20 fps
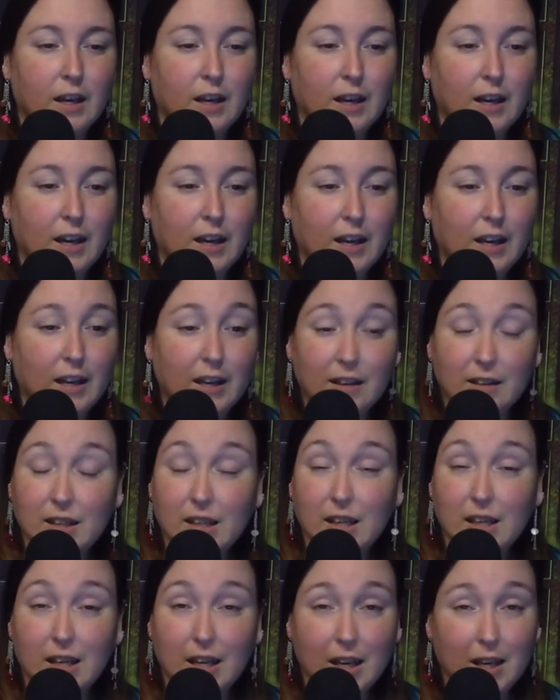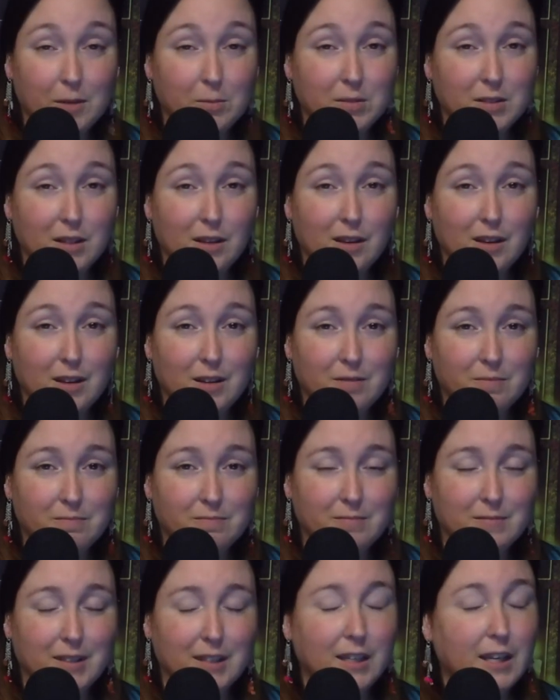Andy Adamski
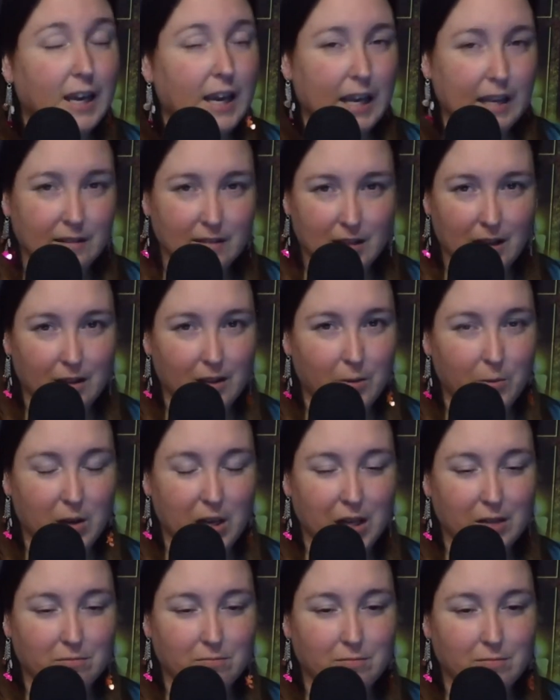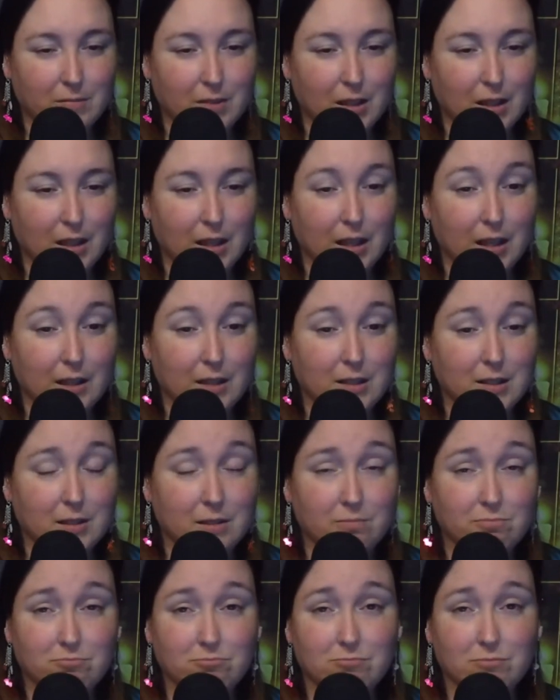hates Halloween and
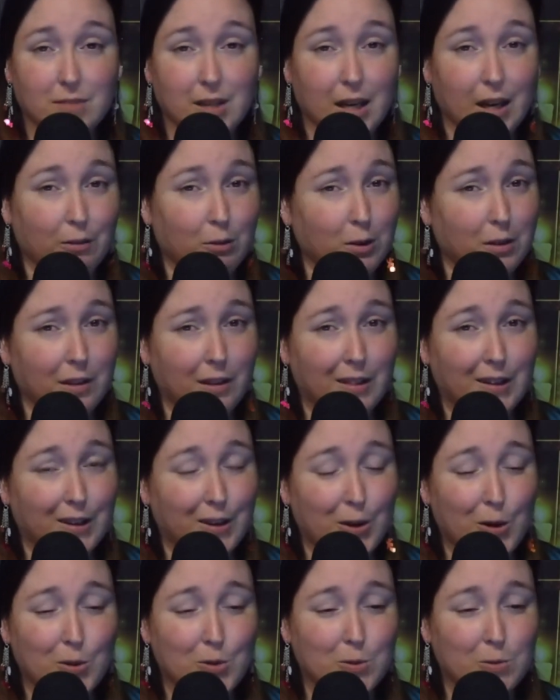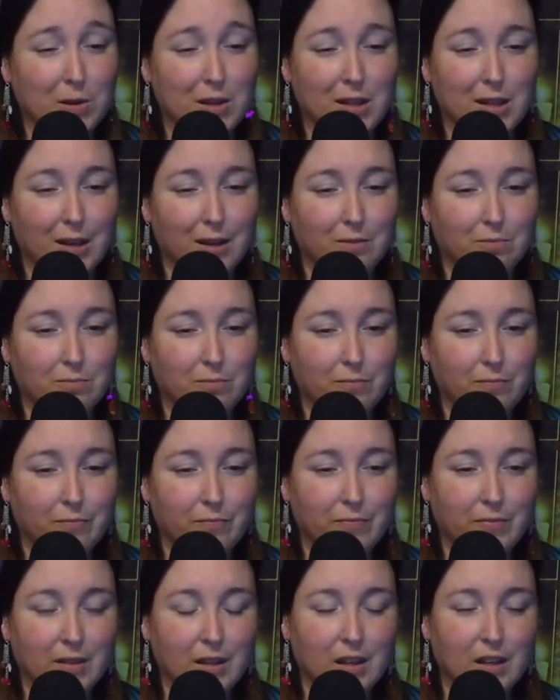everything that goes with it.
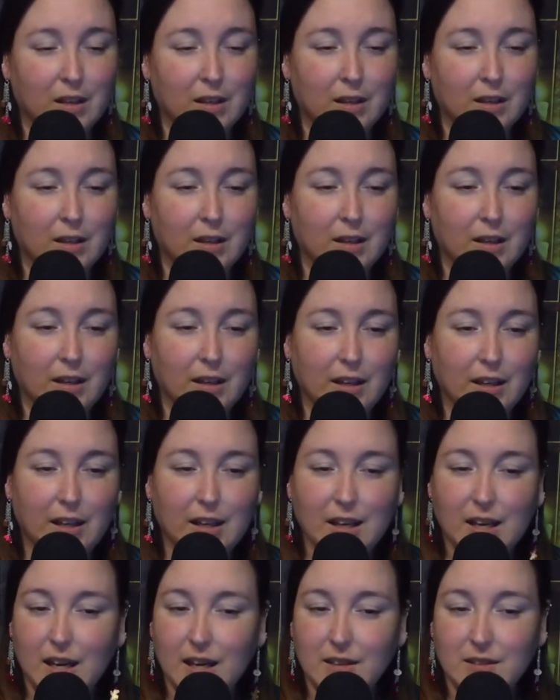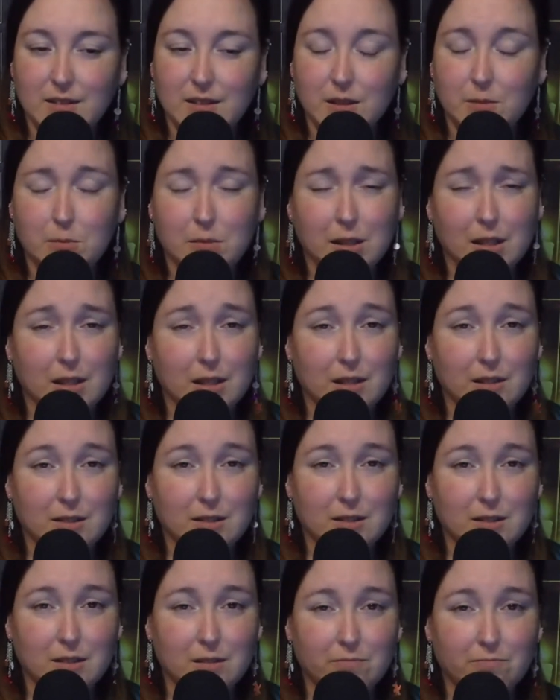He hates it
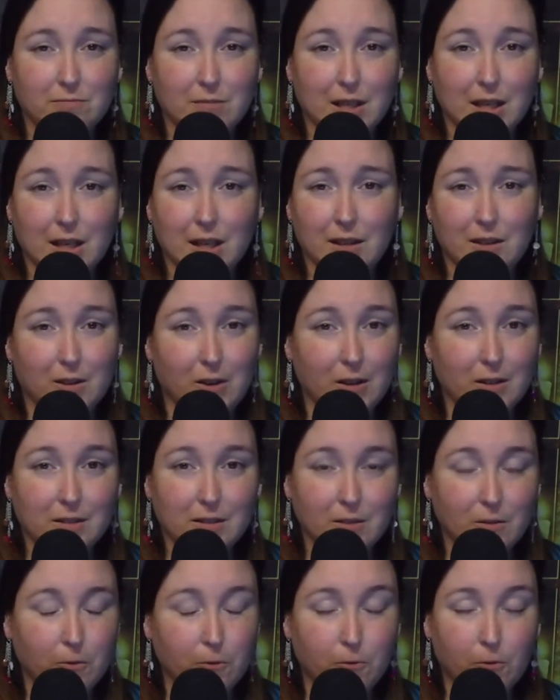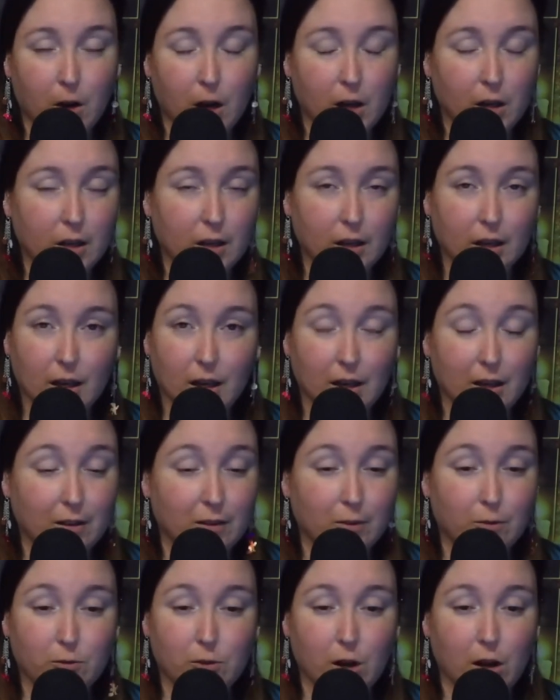because any thoughts of fun and
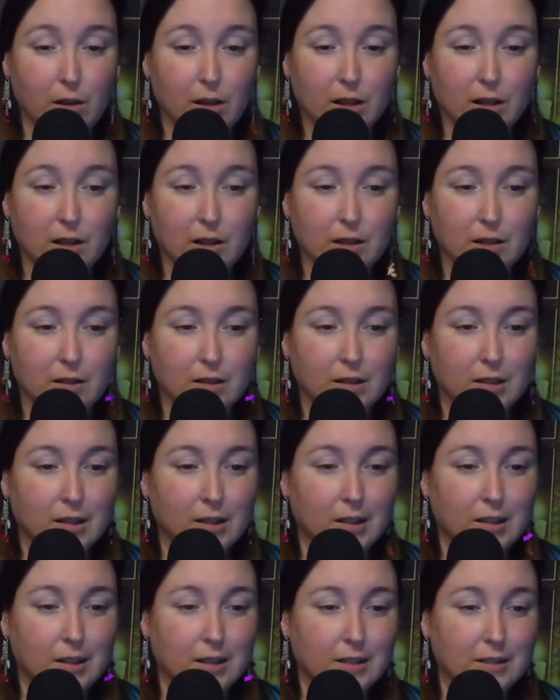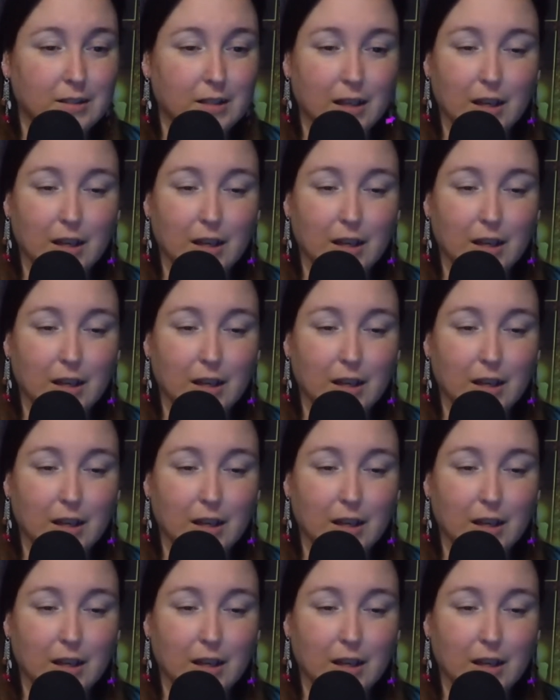frolic take him